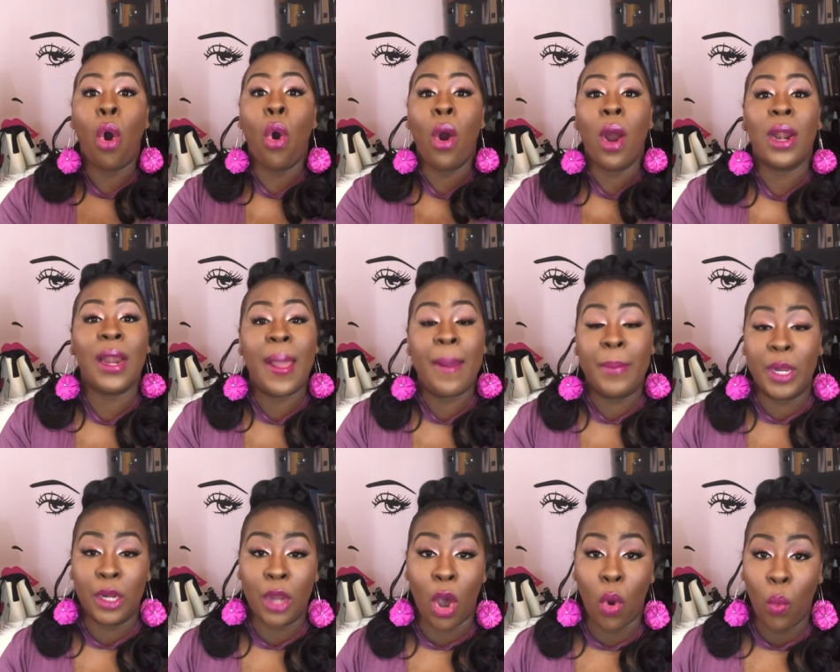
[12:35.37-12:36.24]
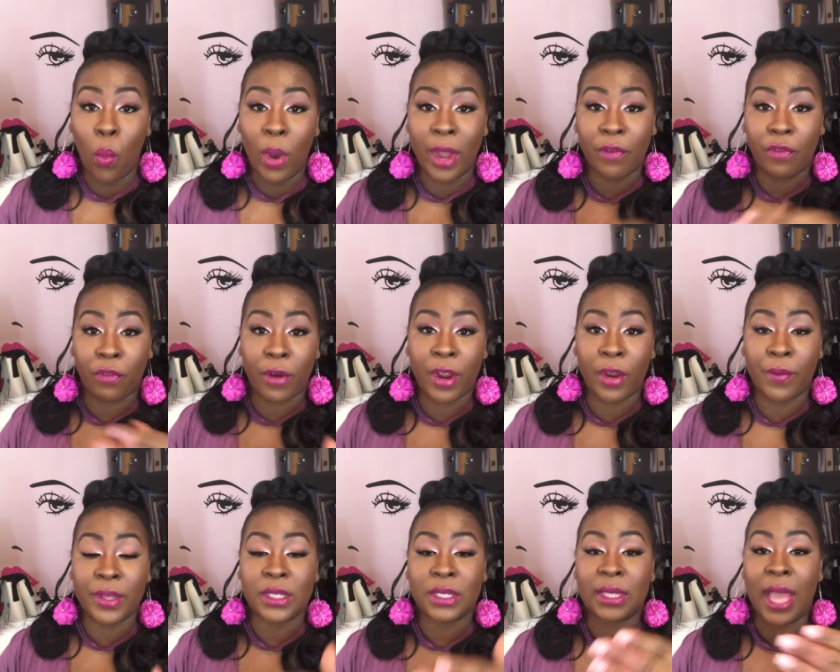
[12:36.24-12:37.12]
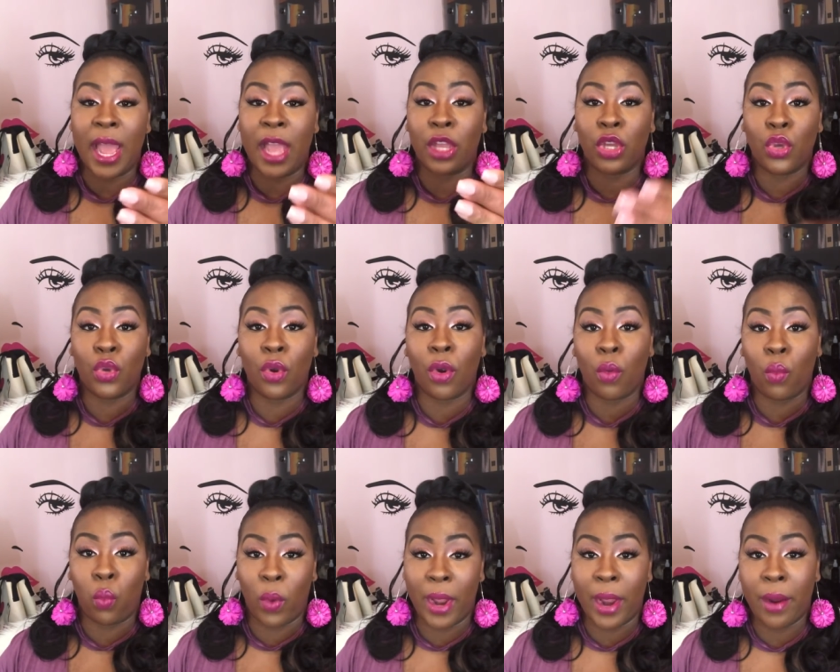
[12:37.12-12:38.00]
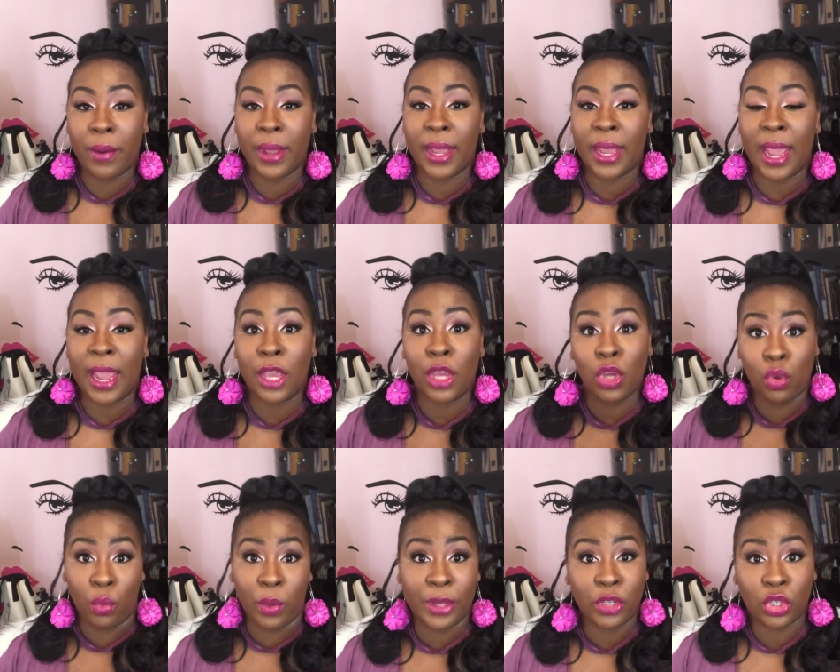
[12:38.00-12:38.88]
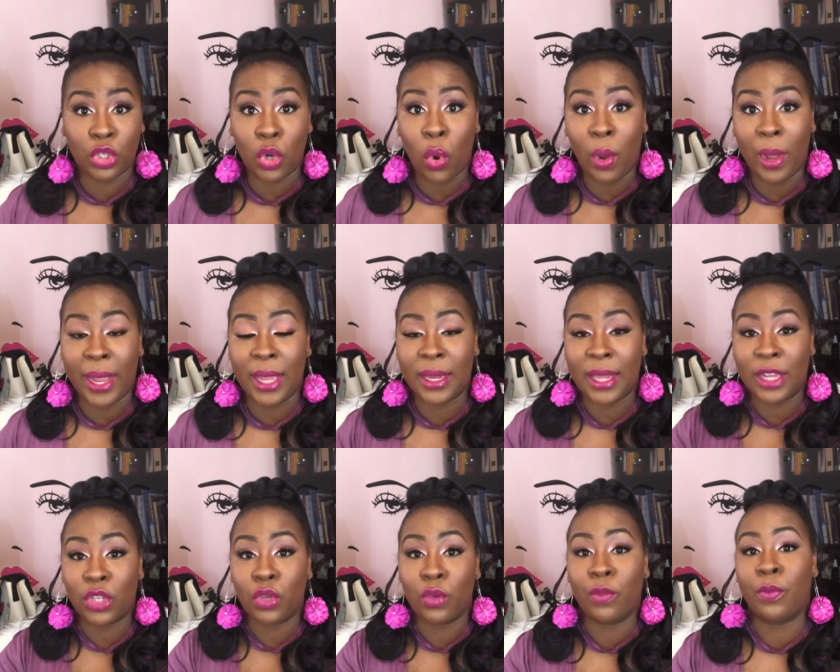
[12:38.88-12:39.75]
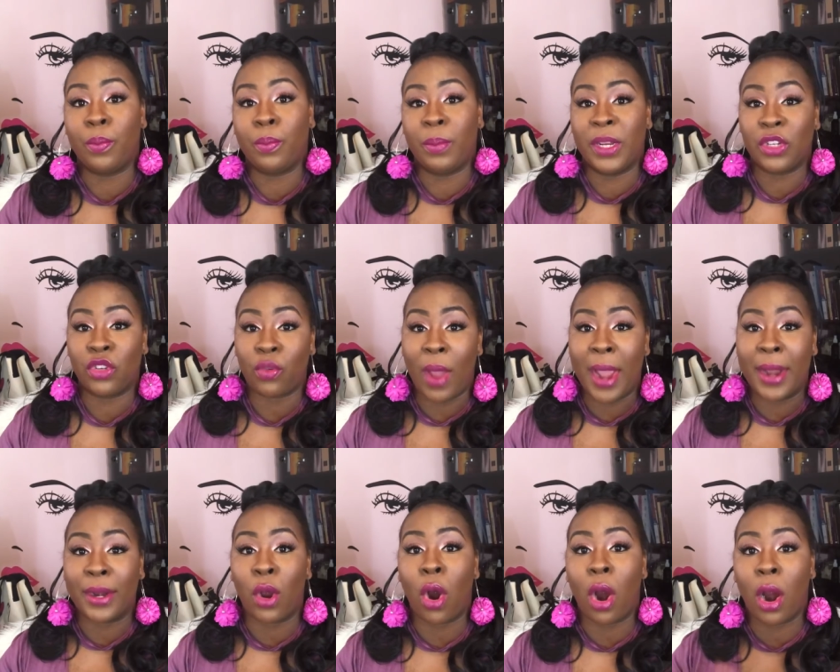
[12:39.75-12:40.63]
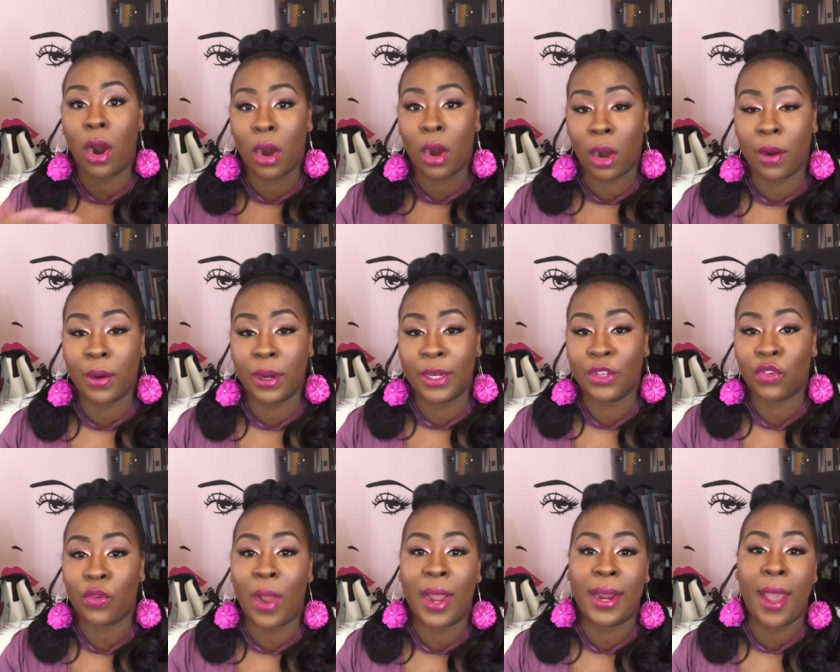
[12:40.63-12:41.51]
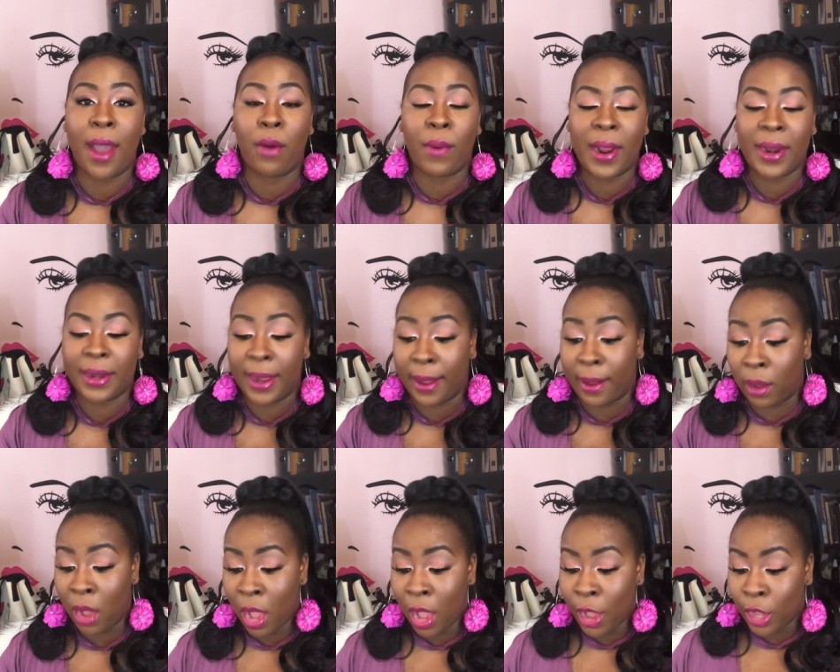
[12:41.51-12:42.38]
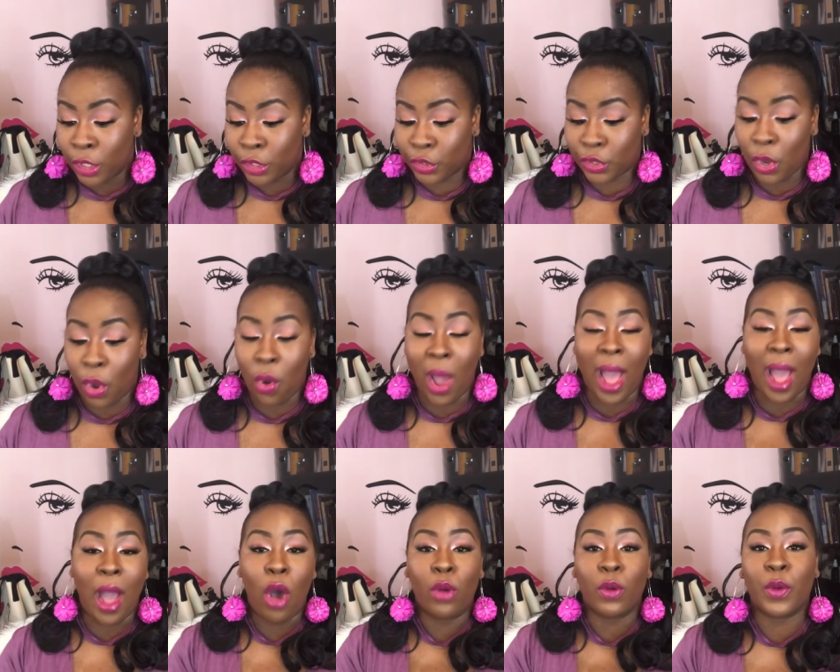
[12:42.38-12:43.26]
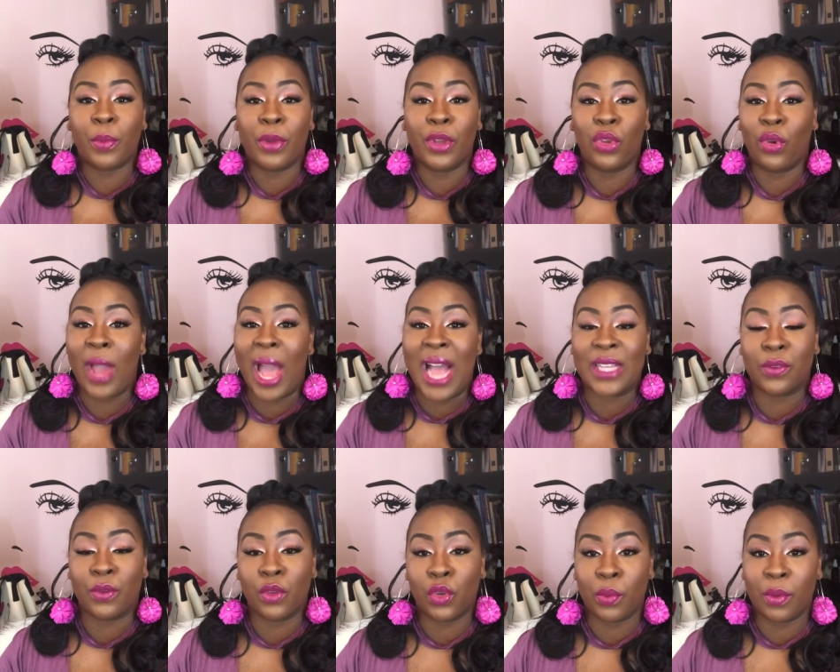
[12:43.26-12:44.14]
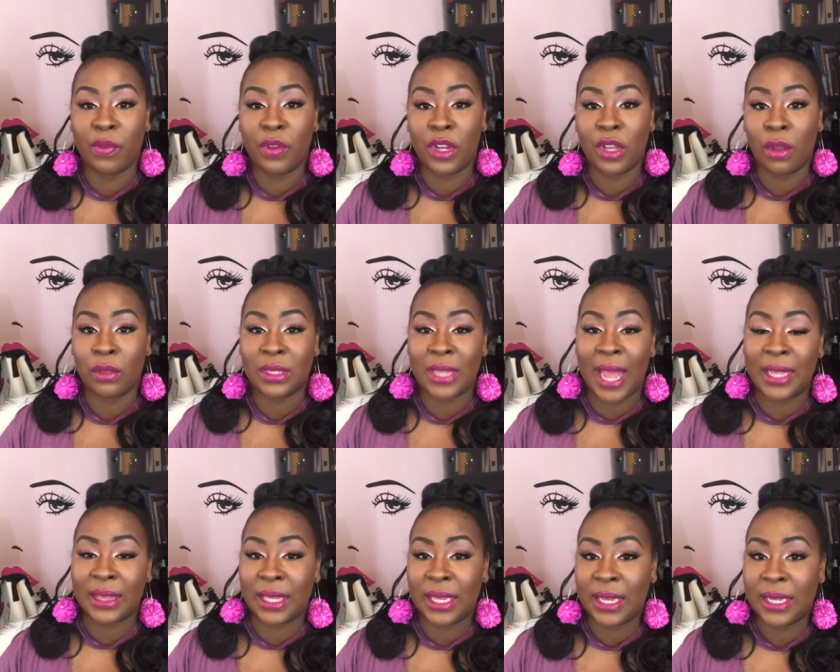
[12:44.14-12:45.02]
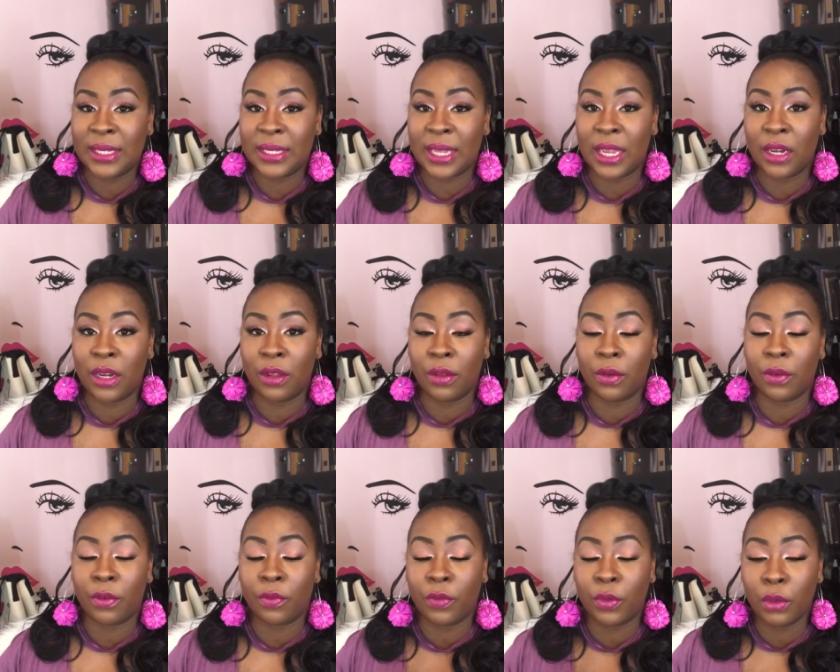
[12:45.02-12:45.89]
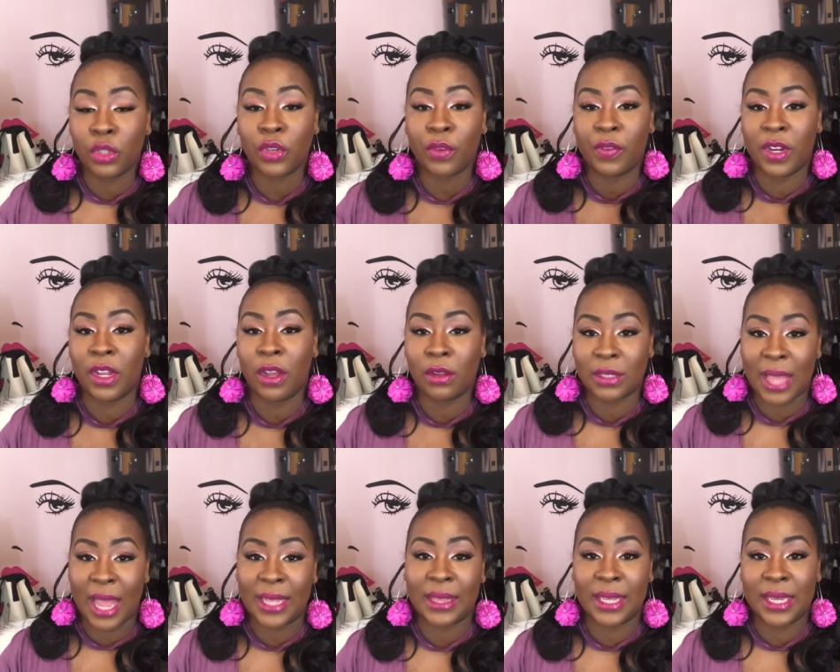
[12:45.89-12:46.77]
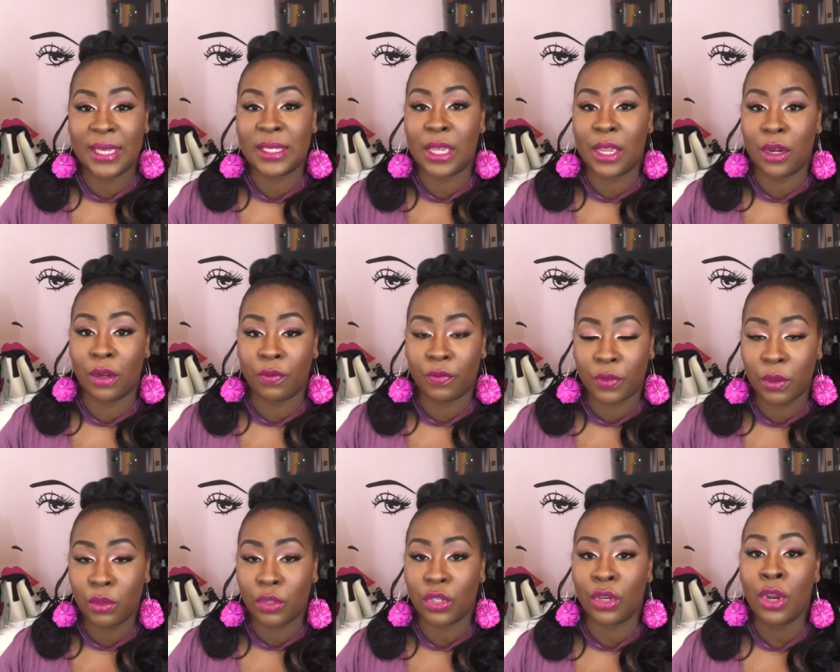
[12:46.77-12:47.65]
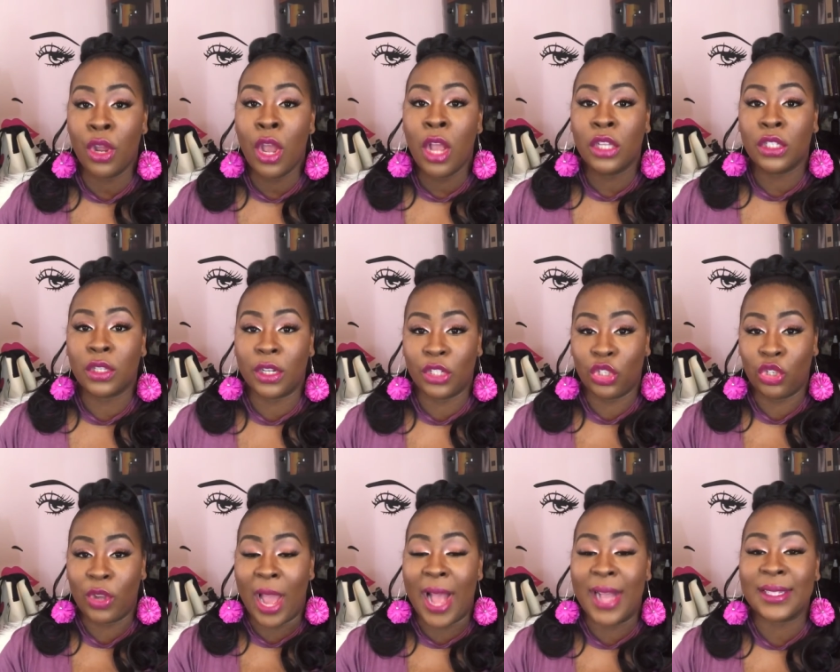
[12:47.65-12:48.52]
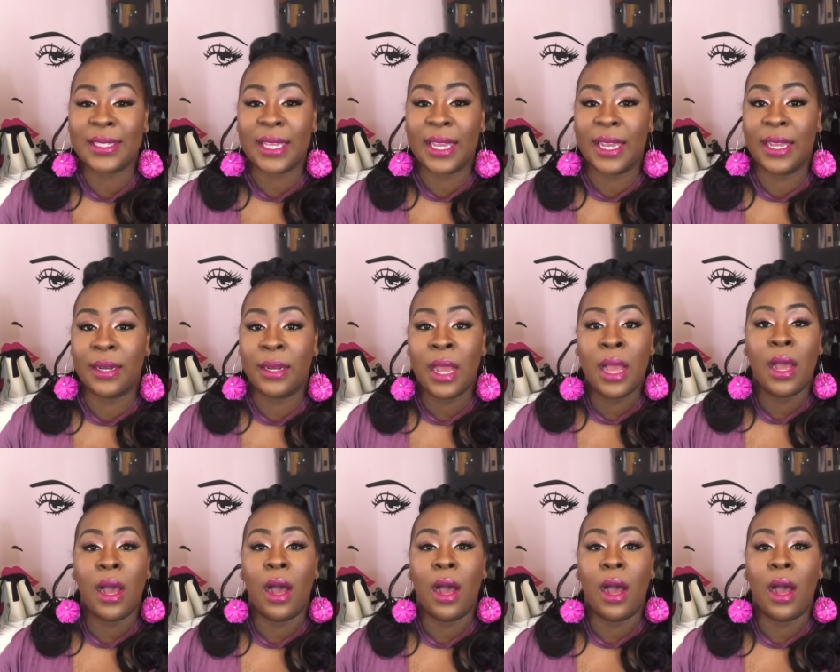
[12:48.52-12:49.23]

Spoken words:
Or let me know what fragrance that you're wearing and you enjoy that you've been trying or are currently trying out right now. So I hope to bring you guys future videos like these in the future videos like these in the future, so that you guys can